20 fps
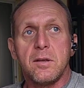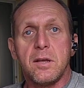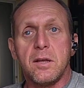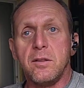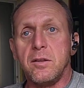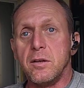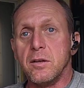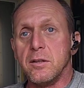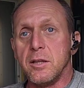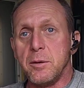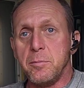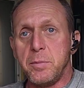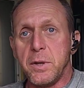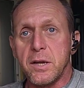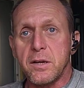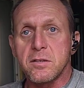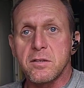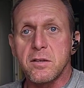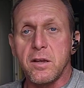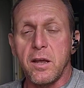in the
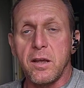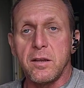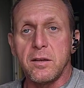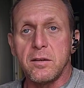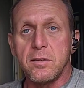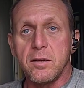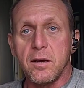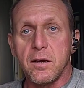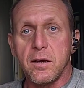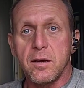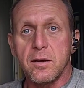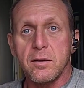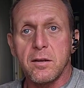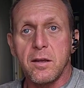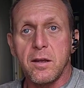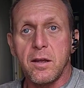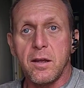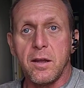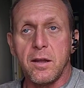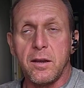Olympics, and
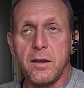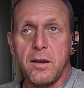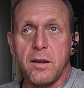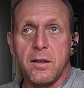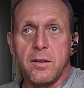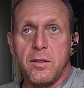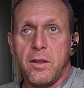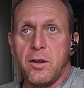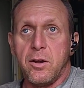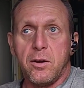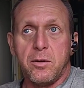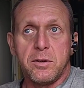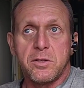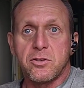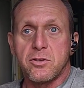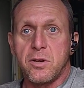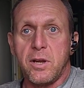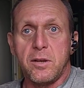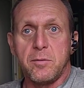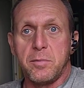they
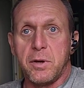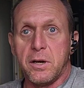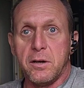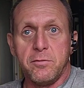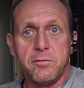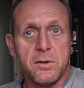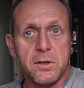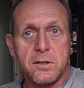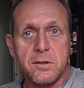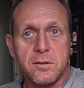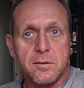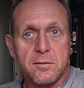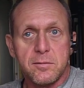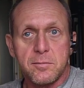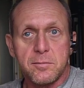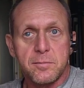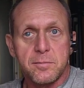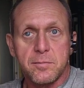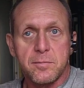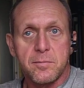always trained barefoot,
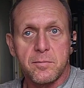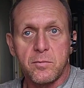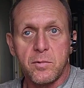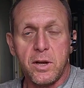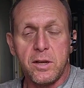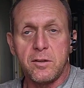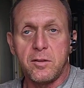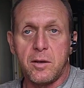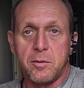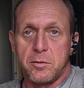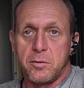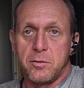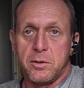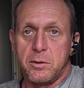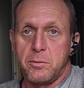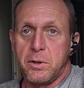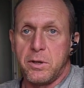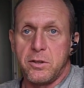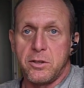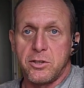right? They would
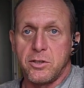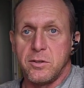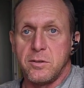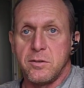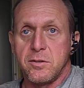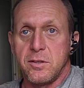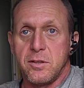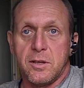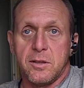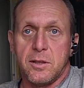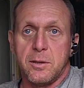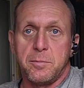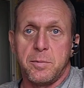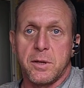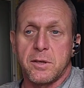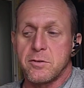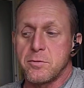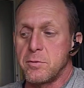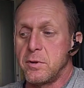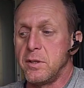only wear the shoes in the
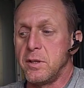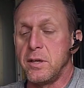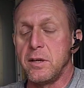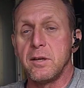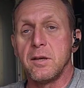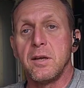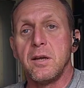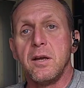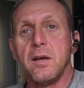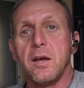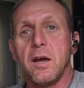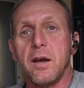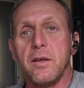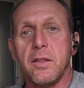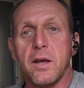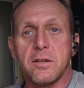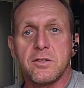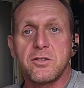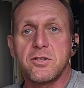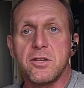Olympics, really,
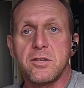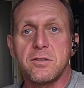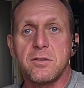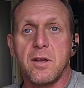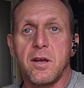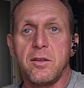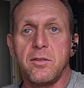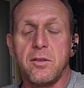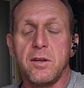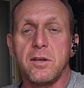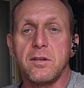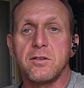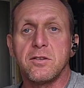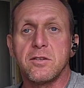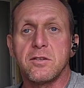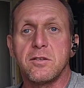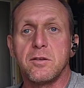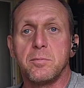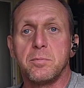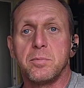and that's just, I think,
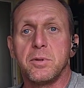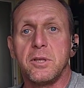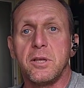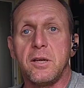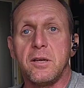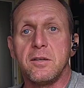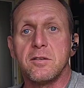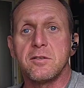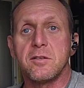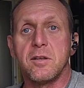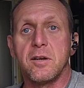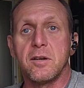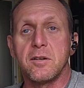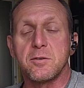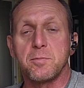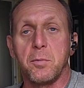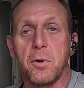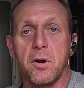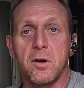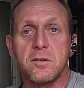just to please their
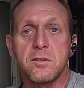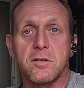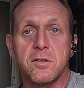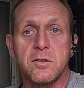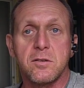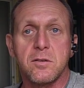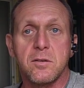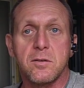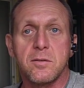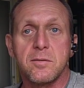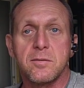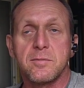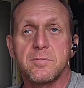sponsors.